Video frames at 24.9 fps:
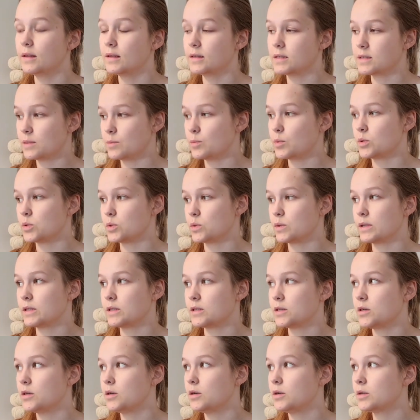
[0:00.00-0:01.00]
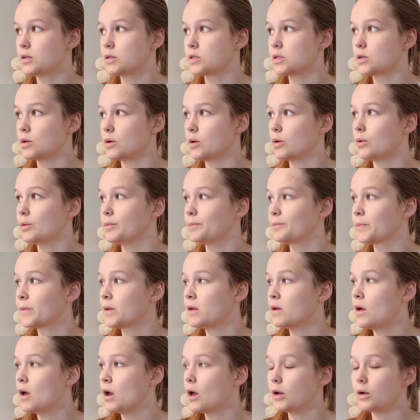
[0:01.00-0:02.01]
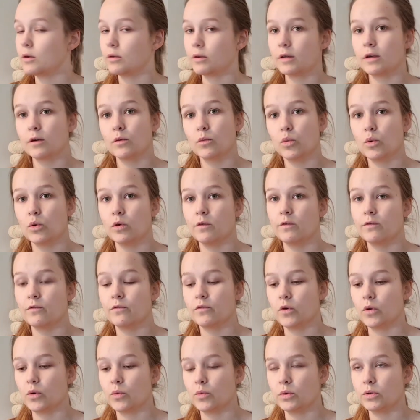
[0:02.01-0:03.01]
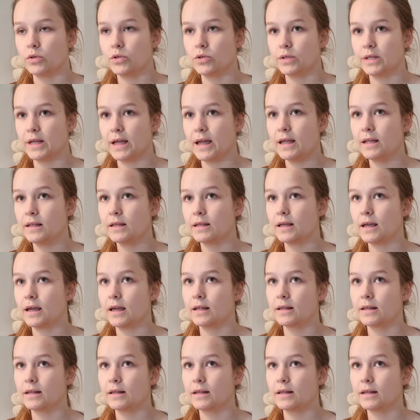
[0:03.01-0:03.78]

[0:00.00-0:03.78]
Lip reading: the zipper sweater, so looking forward to that,